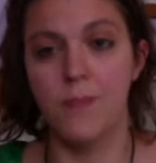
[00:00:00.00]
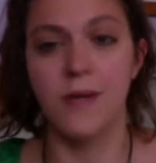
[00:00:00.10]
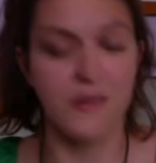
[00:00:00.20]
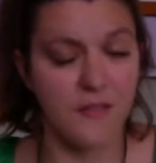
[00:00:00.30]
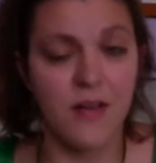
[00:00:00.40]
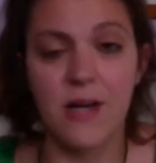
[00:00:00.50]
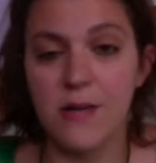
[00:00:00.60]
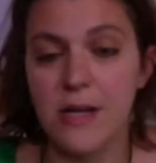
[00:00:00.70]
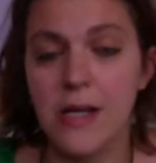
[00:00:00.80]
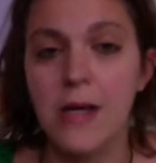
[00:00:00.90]
but
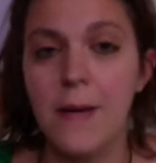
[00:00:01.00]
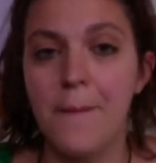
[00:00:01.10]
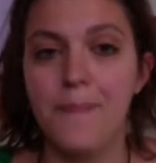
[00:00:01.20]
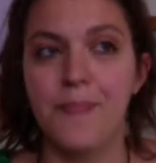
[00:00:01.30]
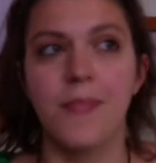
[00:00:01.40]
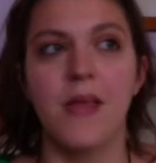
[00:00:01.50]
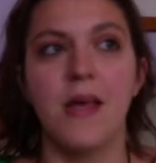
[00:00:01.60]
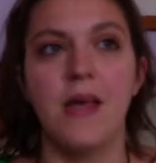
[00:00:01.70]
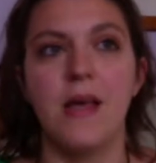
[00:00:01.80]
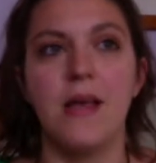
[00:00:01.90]

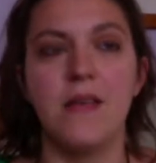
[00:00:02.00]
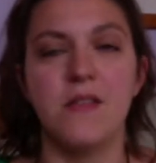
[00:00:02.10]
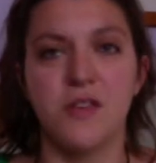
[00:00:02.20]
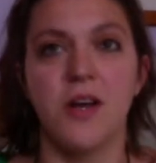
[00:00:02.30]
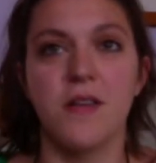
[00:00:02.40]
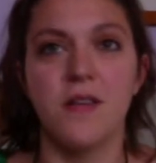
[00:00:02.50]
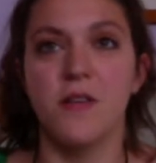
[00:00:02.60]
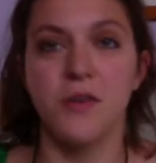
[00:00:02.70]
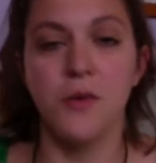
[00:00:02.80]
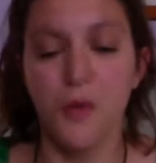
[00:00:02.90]
it's just
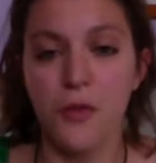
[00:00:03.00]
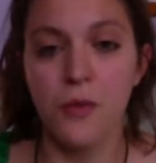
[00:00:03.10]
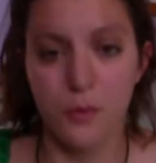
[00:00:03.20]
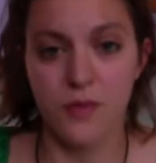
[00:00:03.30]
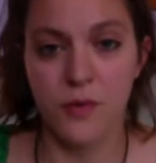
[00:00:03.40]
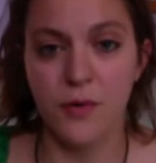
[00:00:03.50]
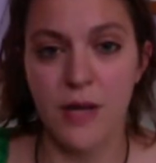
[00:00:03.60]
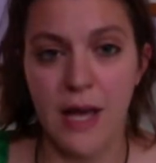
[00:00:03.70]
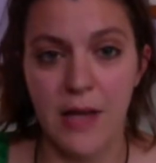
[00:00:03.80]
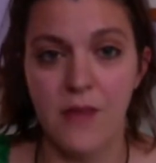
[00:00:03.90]
your thoughts
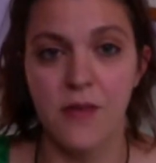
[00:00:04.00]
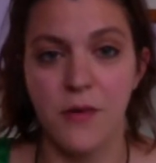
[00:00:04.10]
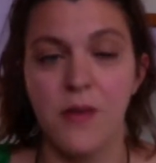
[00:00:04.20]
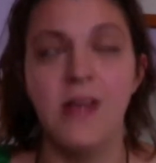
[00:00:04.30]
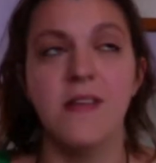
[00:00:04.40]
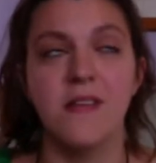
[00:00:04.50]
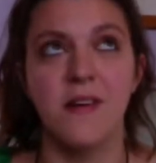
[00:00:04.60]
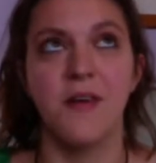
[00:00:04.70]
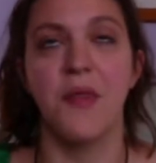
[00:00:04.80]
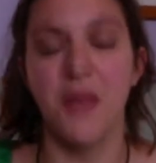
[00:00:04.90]
create. So you need to
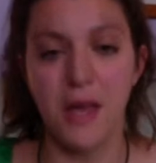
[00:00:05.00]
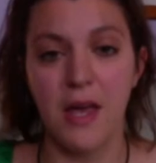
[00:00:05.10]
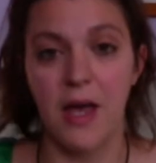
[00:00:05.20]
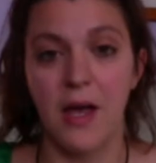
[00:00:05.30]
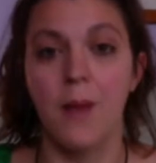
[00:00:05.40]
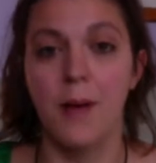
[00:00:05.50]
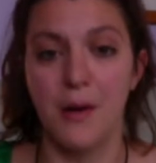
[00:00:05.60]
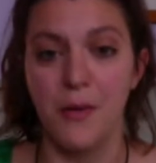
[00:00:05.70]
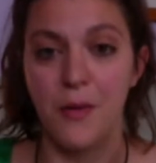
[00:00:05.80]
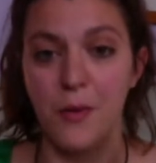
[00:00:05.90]
start thinking
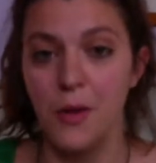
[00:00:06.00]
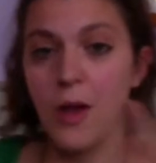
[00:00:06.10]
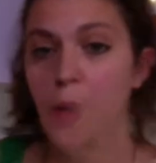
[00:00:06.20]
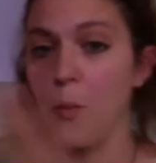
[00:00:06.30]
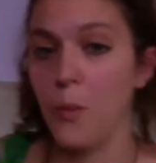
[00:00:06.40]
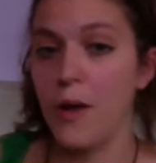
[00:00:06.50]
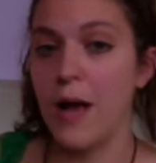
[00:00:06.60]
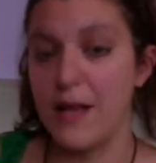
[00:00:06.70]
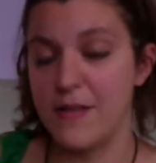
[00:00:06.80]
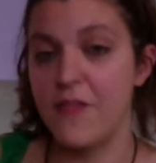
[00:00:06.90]
about
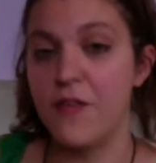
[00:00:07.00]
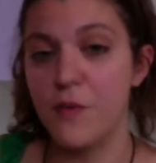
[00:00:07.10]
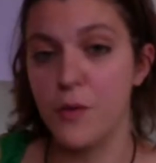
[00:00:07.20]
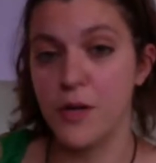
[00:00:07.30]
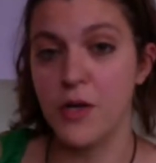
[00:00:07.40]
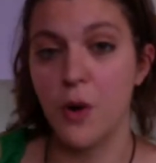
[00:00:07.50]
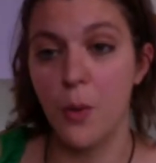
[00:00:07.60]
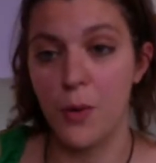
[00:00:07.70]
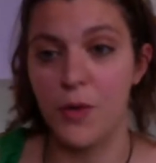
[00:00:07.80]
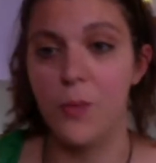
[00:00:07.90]
as if you've already got
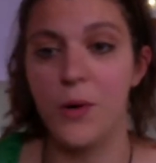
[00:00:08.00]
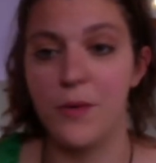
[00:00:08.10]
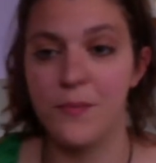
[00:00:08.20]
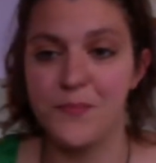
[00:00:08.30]
what you want.